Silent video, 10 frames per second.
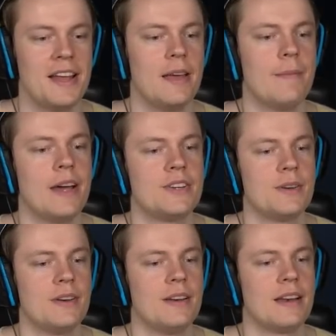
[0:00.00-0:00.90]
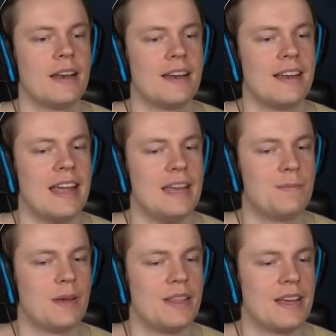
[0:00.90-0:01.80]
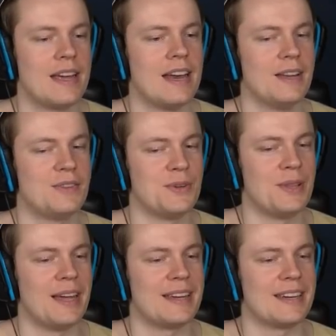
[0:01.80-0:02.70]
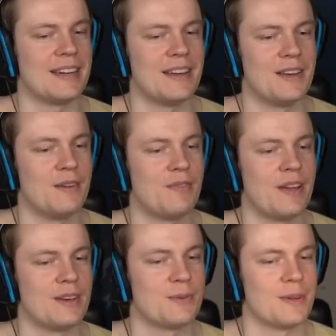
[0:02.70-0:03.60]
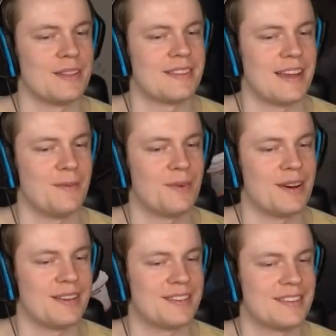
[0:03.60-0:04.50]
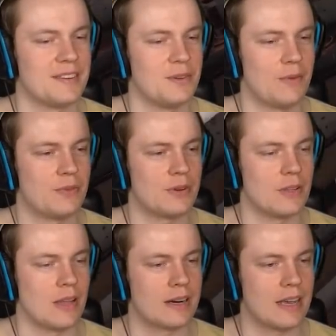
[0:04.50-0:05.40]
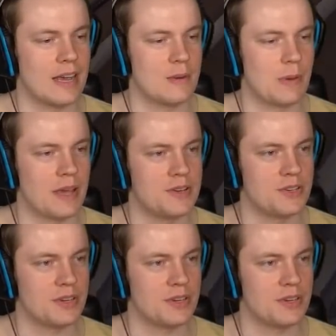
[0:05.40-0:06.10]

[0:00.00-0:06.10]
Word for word: Imagine eight. Pa they gotta do like an event one time where it's you have to collect eight pages